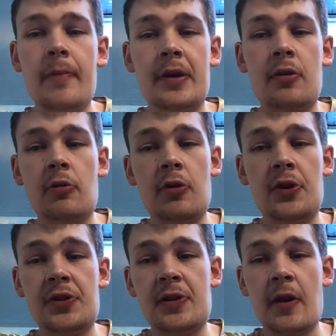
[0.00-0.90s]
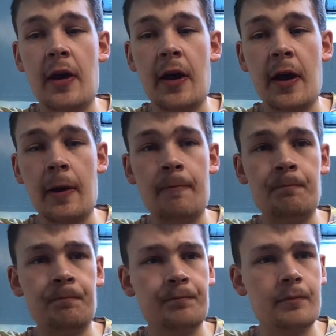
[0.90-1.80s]
because
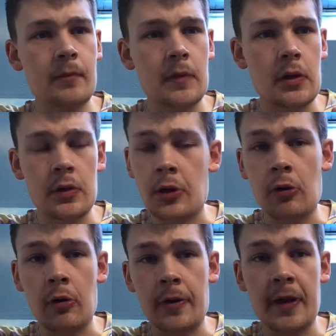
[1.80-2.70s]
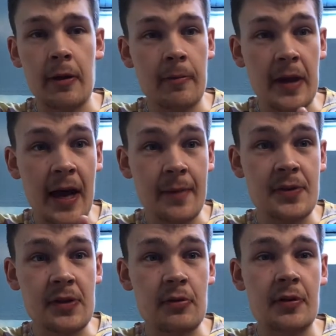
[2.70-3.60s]
they
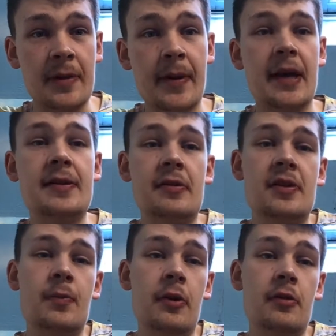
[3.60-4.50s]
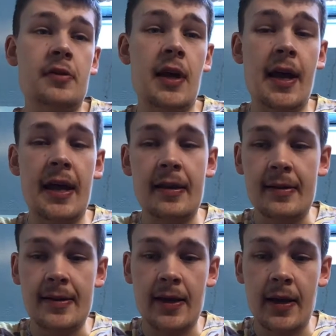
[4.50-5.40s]
absolutely battered Spurs,
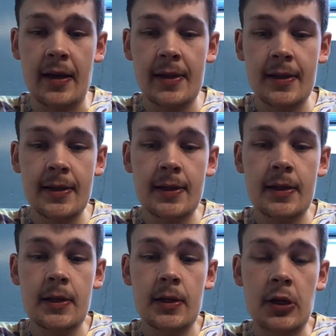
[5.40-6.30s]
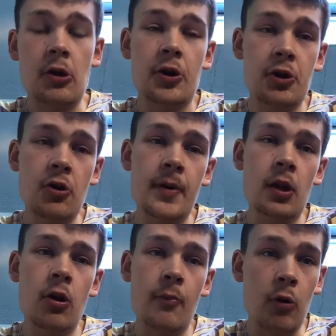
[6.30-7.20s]
and it could have
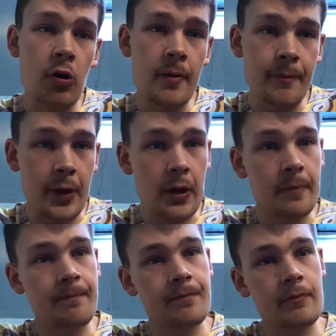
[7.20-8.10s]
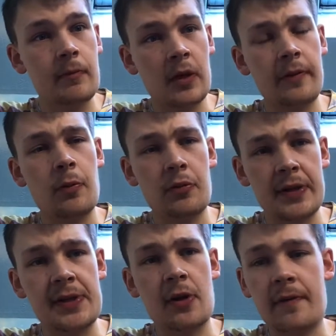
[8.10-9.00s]
been a lot more, but Liverpool
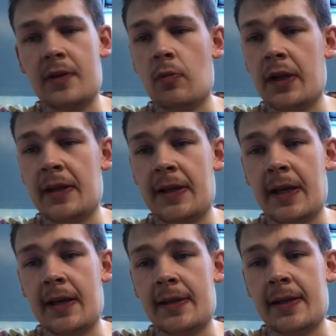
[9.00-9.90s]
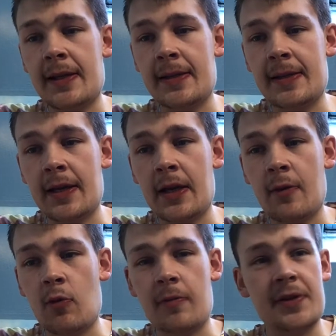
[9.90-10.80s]
deserved to win in the end. And
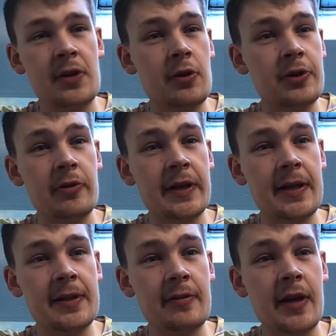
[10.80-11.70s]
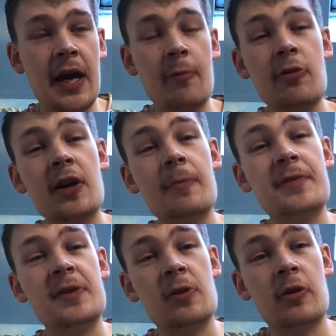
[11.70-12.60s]
what was Sergio Aurier doing? I will
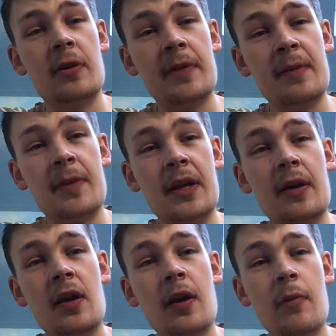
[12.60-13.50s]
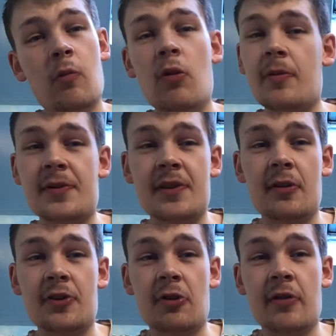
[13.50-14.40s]
come to Tottenham in a minute, but what was
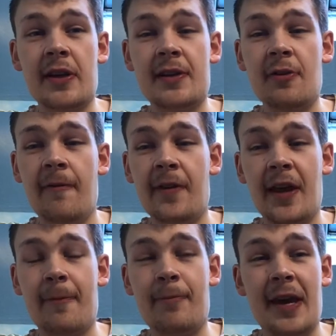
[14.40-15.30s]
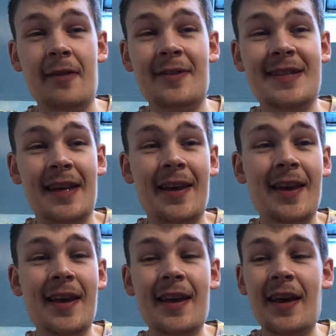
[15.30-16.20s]
Sergio Aurier doing for that penalty?
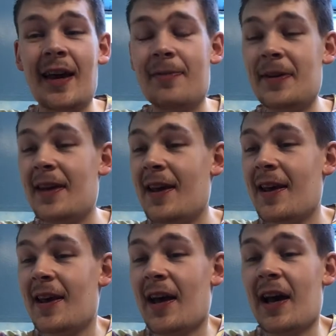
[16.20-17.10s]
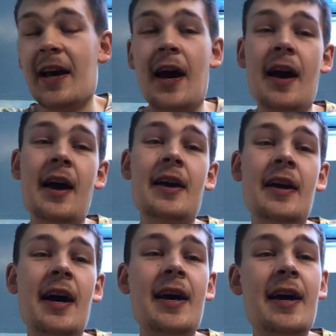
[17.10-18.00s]
I mean,
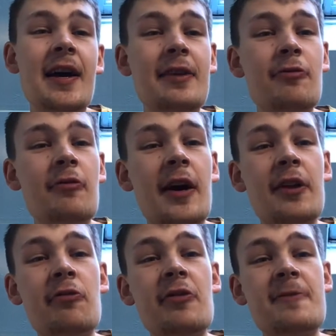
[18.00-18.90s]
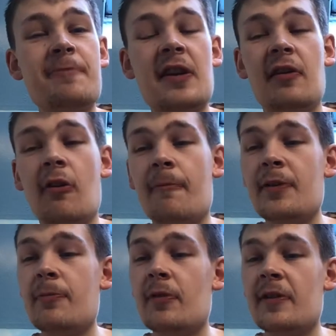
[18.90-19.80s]
I know there's been a lot
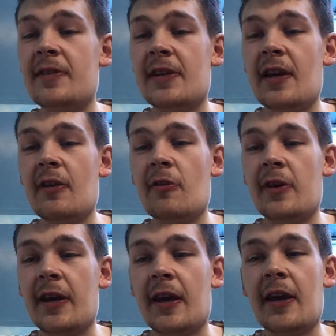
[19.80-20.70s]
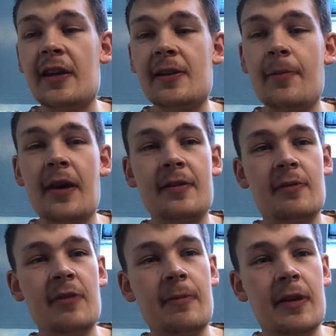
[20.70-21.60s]
of people who are saying, okay,
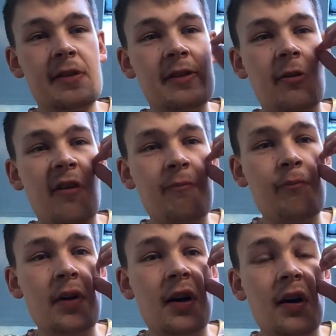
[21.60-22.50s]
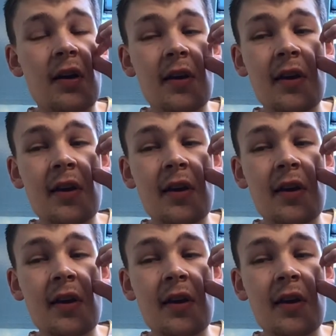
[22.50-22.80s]
it's a wee bit soft, but